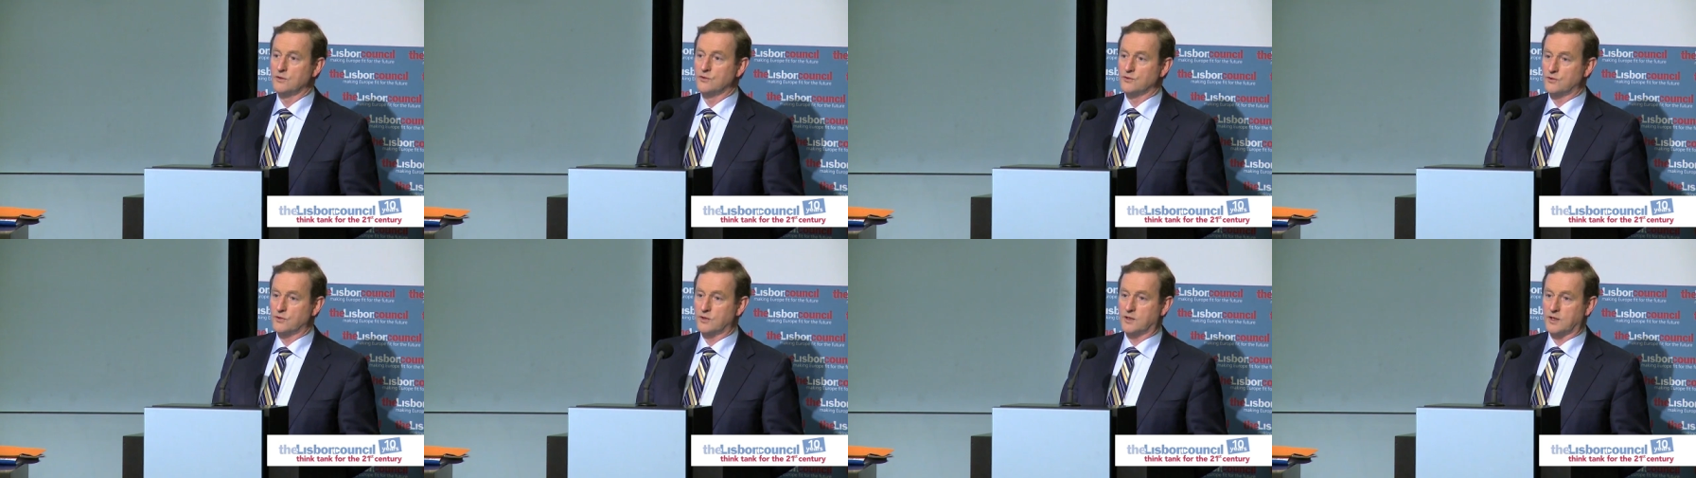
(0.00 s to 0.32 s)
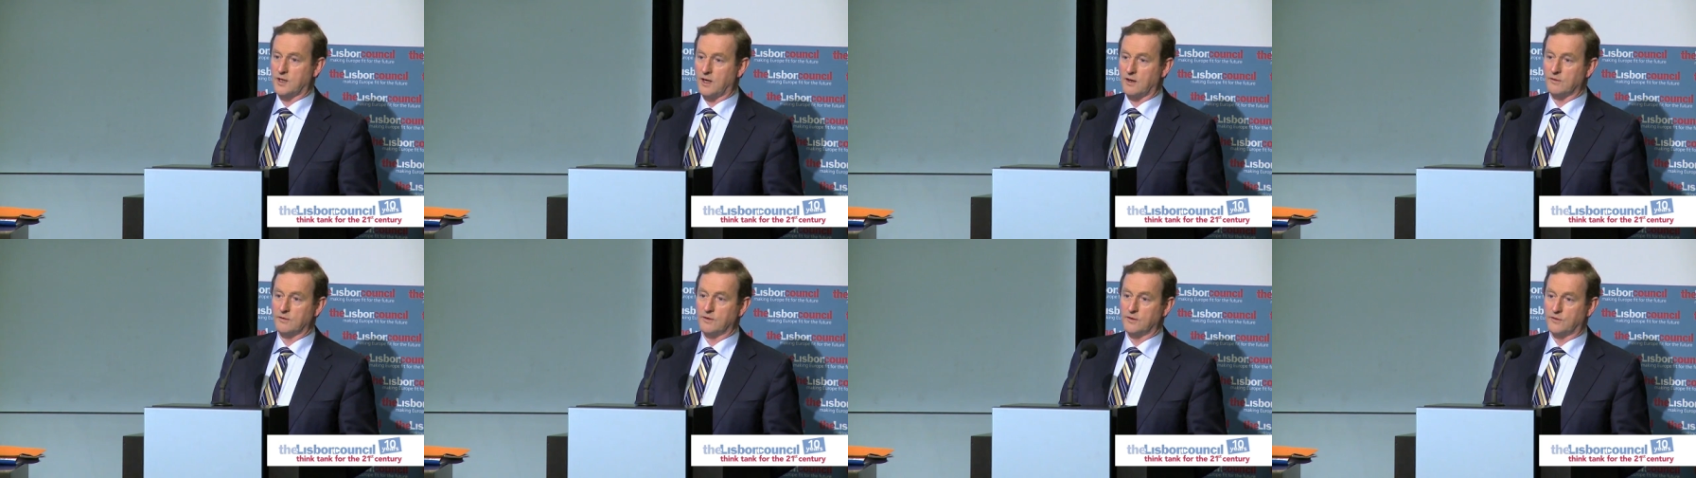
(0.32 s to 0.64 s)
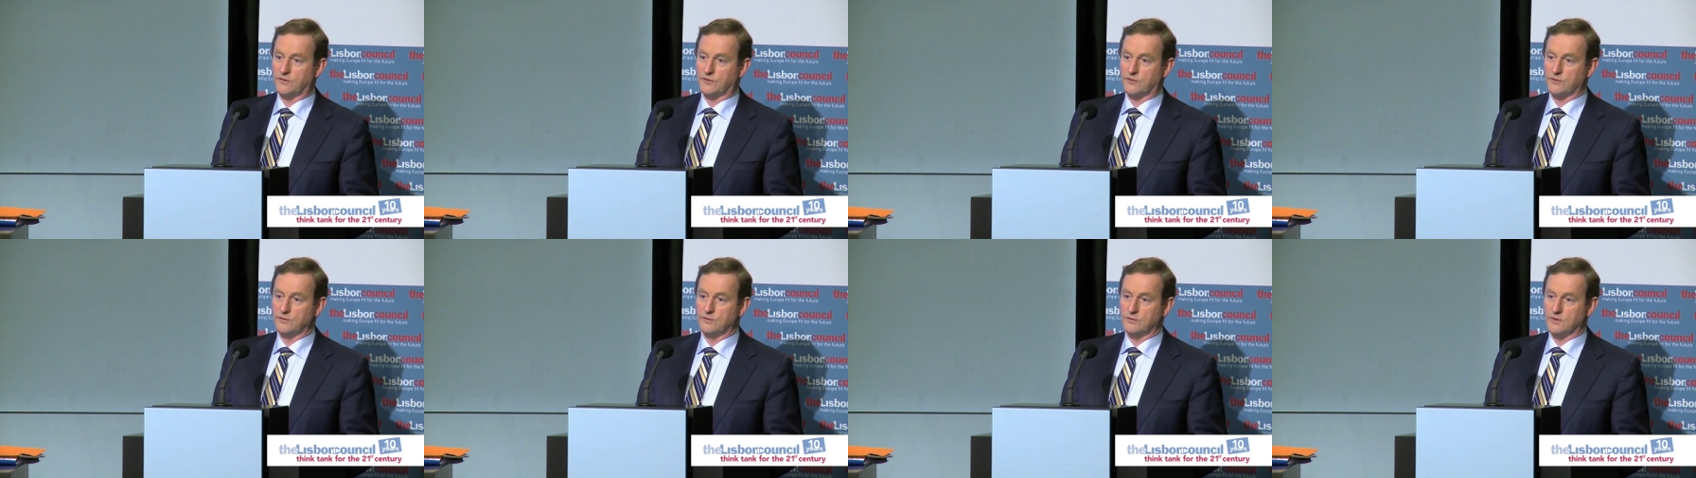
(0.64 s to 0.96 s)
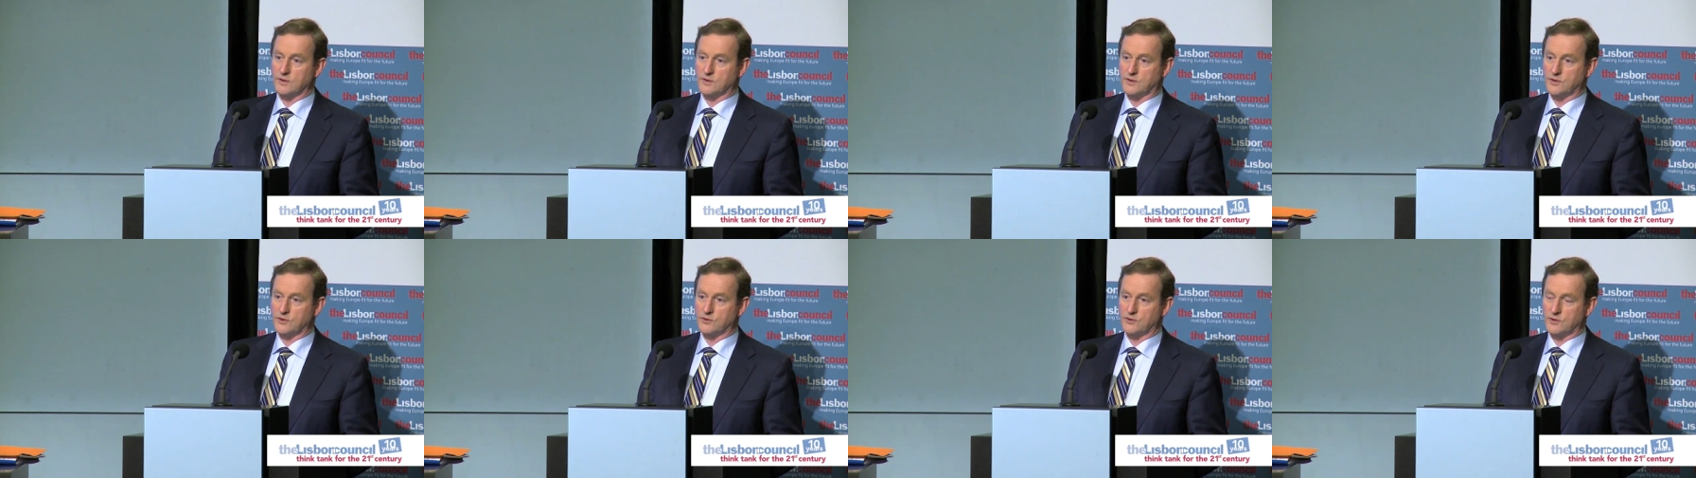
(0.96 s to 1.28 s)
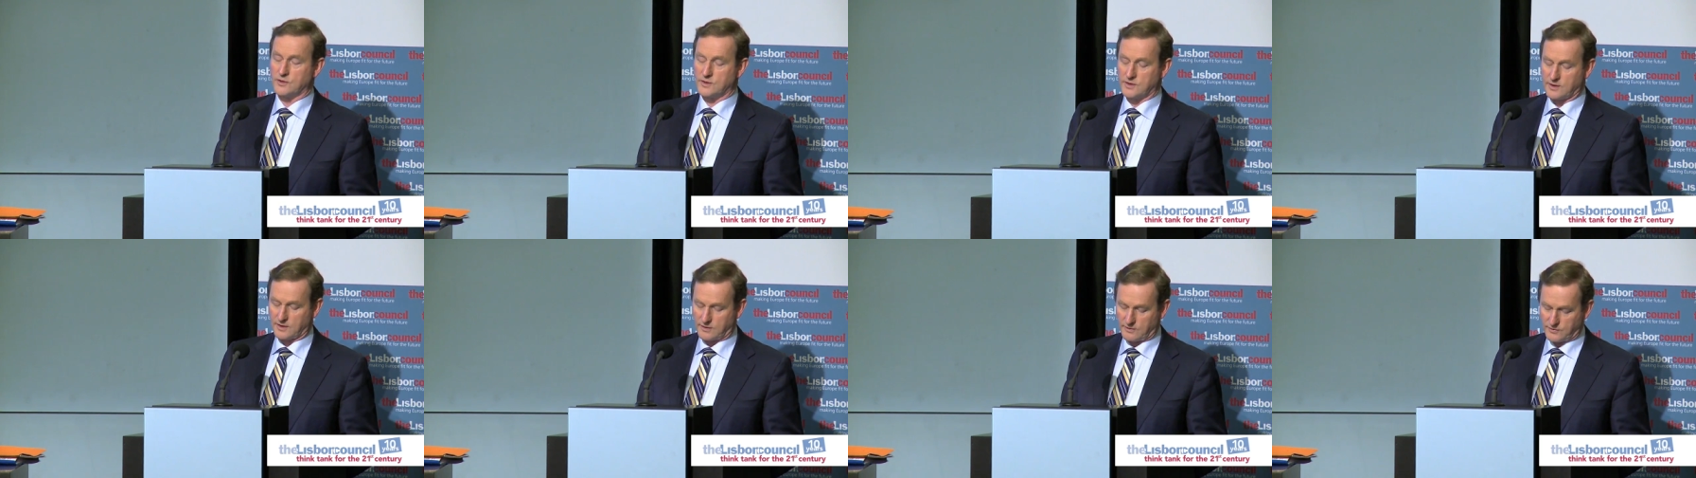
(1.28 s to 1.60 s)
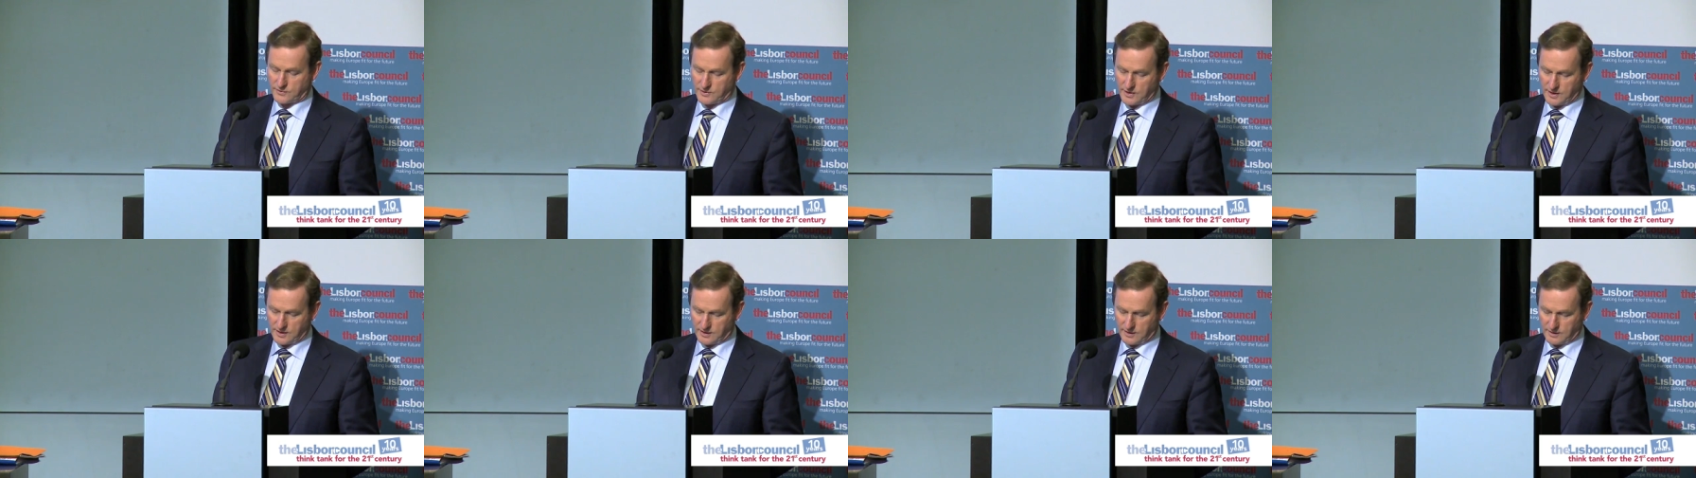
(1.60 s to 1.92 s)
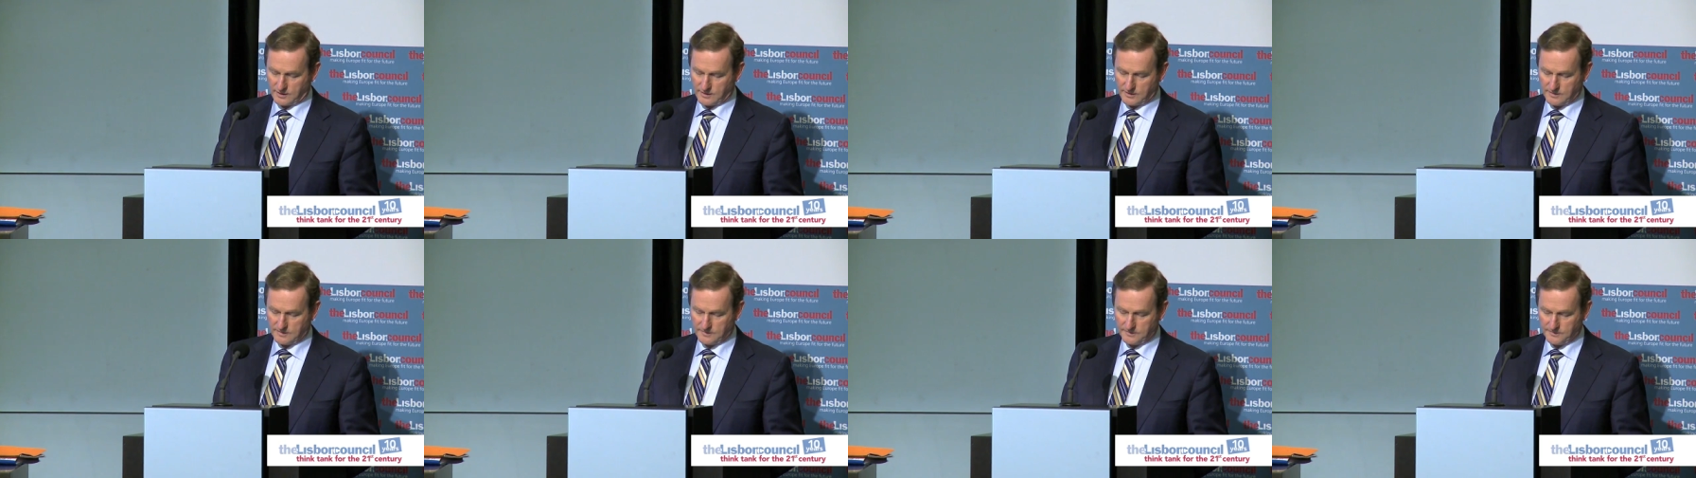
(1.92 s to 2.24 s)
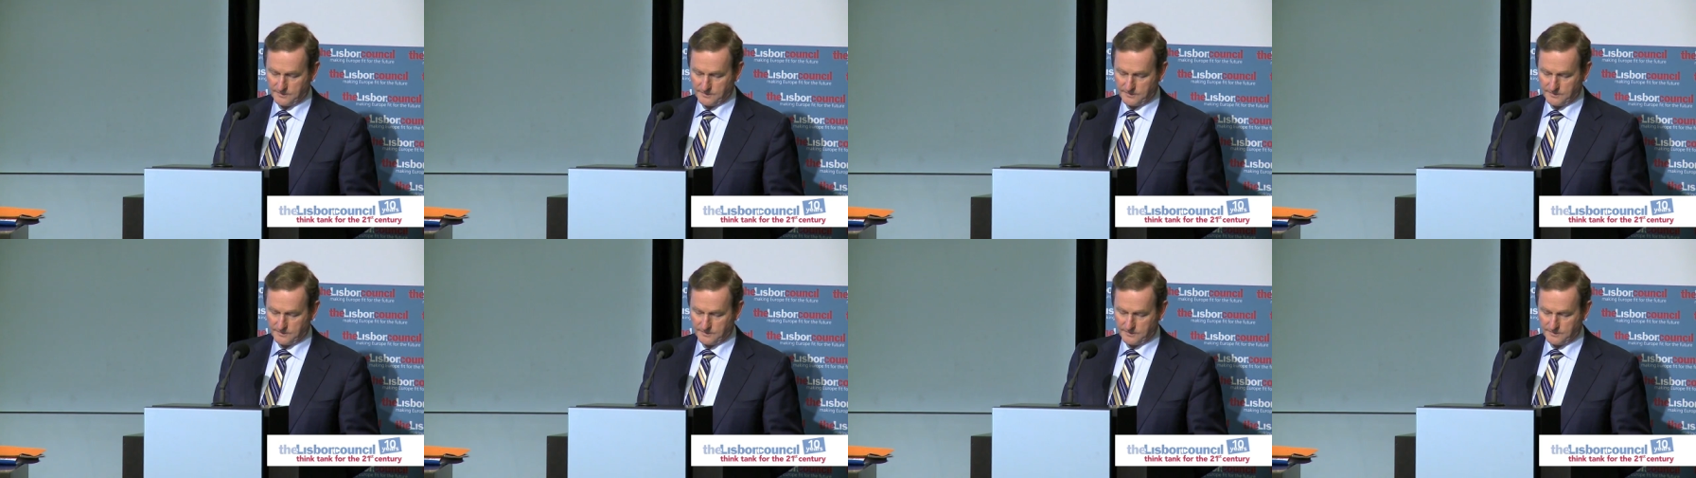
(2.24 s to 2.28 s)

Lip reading: to carry through decisions that are taken.